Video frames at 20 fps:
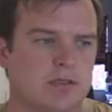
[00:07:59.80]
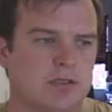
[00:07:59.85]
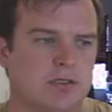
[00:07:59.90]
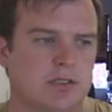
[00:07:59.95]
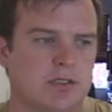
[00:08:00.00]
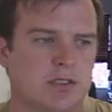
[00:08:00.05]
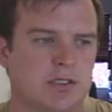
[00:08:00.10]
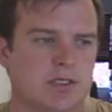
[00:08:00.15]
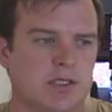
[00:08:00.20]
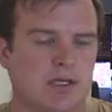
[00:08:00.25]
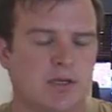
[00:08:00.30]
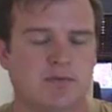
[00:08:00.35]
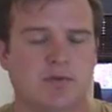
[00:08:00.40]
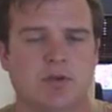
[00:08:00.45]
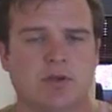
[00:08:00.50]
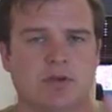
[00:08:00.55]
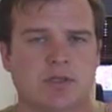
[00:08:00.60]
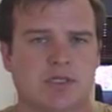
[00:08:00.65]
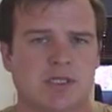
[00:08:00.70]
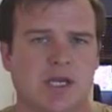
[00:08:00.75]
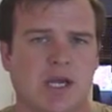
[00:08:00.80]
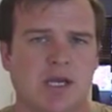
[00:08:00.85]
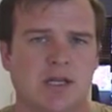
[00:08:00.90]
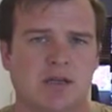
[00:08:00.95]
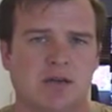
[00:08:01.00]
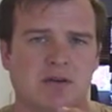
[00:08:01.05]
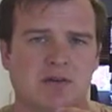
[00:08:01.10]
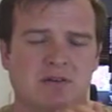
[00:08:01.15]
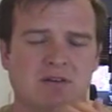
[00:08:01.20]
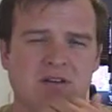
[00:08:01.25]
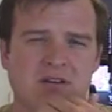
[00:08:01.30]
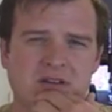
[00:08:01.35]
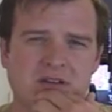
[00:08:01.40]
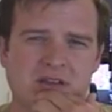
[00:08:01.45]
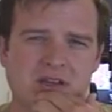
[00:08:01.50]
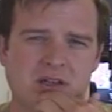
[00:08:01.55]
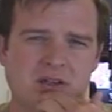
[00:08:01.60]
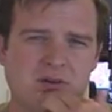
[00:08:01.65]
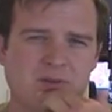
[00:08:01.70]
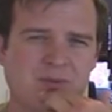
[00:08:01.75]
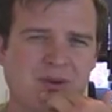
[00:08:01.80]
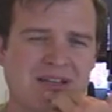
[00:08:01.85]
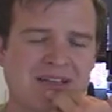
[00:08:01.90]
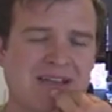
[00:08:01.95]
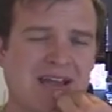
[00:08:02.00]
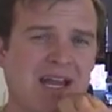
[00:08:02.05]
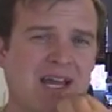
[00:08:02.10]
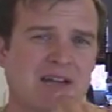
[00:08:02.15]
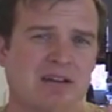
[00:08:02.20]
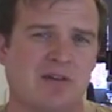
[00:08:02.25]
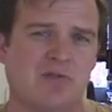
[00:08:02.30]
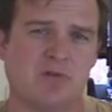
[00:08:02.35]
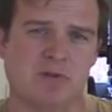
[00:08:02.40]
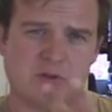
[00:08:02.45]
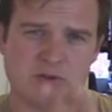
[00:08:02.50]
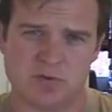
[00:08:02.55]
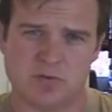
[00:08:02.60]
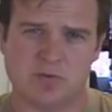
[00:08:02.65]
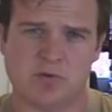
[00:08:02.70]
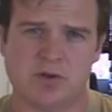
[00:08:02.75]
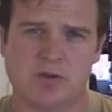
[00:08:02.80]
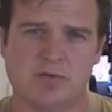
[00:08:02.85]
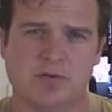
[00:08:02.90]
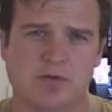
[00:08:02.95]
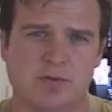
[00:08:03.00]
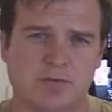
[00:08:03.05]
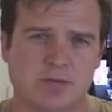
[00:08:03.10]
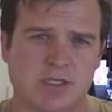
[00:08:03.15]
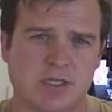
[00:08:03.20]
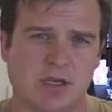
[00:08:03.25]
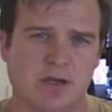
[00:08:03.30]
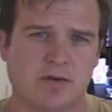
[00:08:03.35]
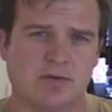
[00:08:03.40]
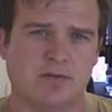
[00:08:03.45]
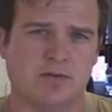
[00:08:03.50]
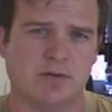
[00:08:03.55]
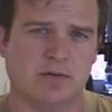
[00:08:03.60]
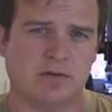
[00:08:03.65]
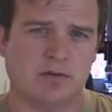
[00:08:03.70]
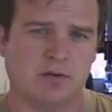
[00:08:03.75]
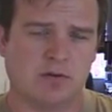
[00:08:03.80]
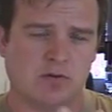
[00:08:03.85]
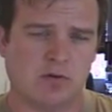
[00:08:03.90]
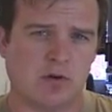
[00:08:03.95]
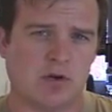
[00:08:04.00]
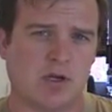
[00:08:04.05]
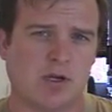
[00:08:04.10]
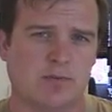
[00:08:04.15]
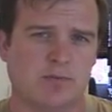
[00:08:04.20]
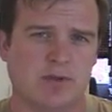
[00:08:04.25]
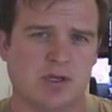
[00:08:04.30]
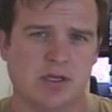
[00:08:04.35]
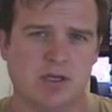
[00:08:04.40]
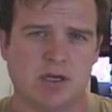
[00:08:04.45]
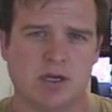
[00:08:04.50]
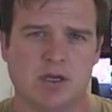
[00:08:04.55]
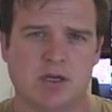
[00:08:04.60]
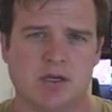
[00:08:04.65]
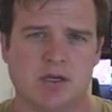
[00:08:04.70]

just to give you a little side note, my dad always worked for himself. Growing up, he